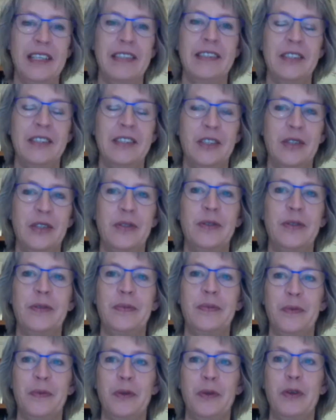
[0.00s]
sure.
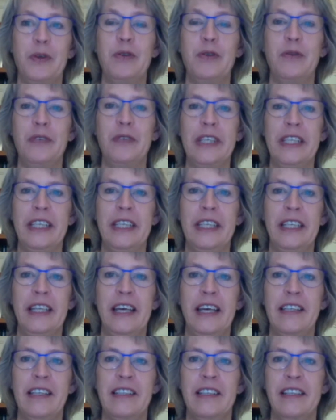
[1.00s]
We're all feeling
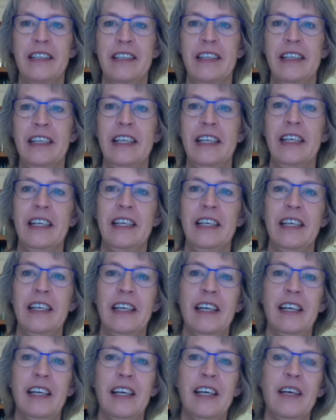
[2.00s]
that.
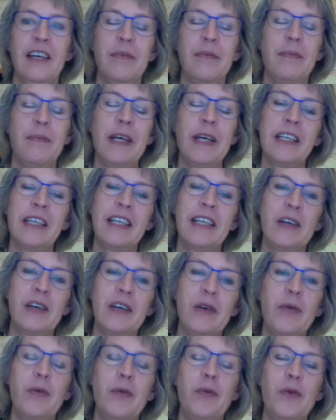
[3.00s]
But
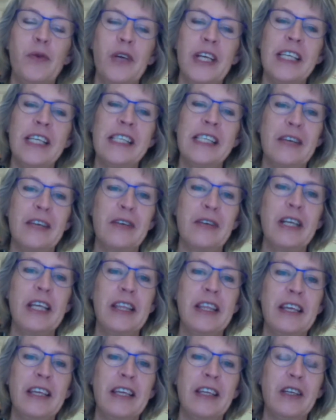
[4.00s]
is there
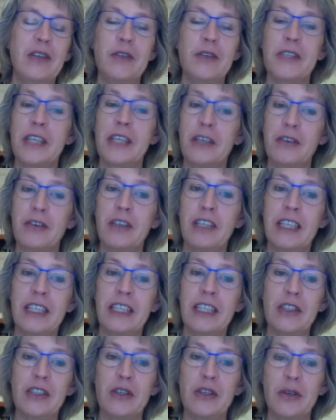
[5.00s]
anything that you're secretly
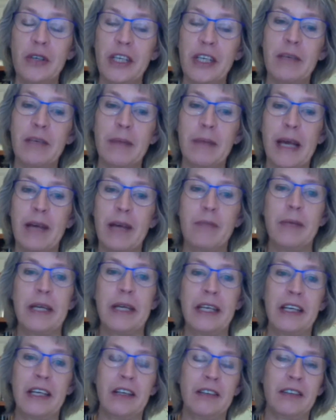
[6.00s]
enjoying about
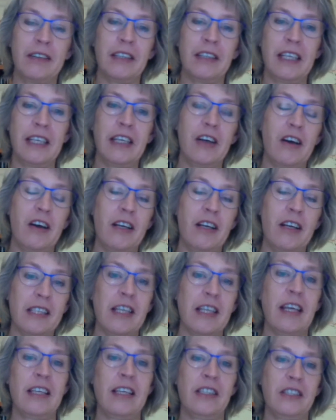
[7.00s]
being in
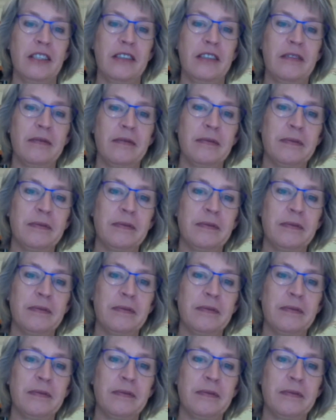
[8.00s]
isolation?